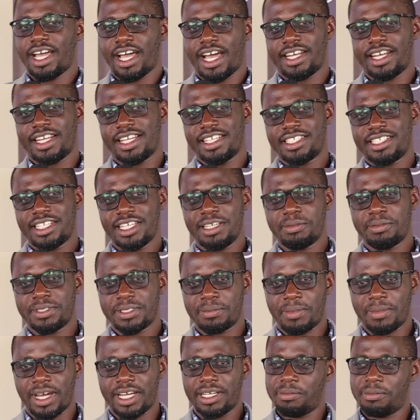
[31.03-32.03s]
And I say
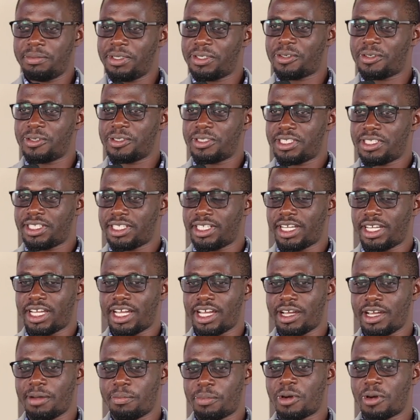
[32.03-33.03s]
smart because
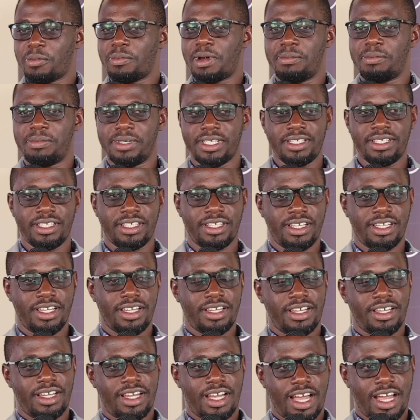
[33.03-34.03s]
probably
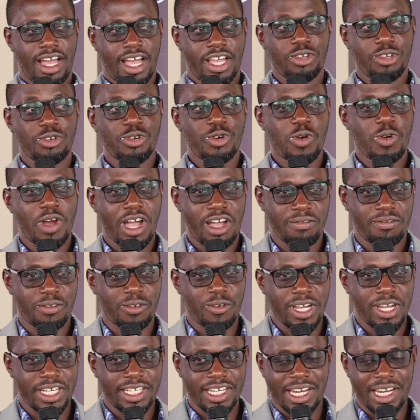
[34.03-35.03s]
you do have
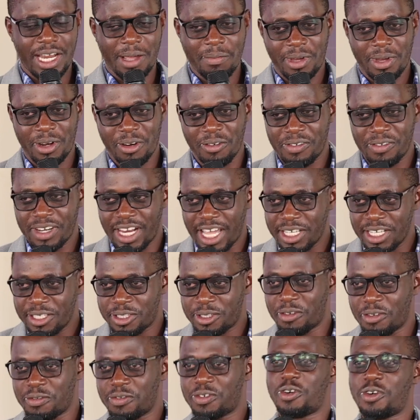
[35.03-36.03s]
quite a number of
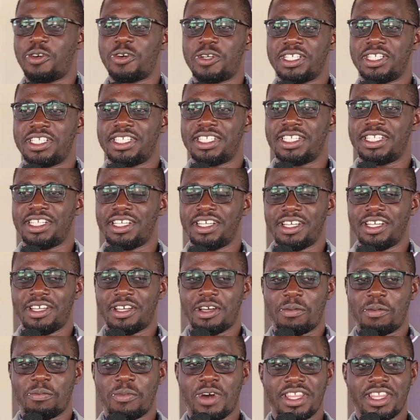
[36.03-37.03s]
lines of codes,
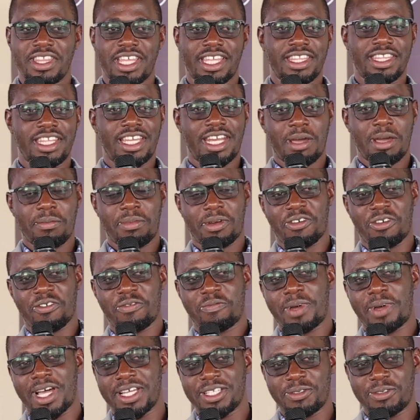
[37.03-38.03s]
more than the number
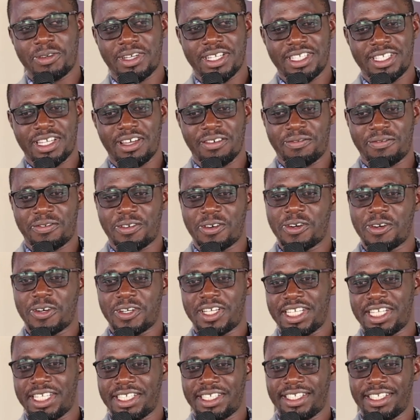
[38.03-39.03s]
of passwords I've
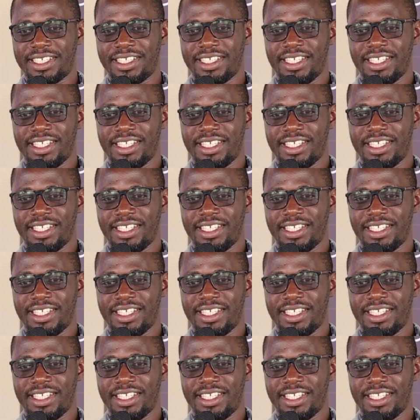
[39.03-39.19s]
forgotten.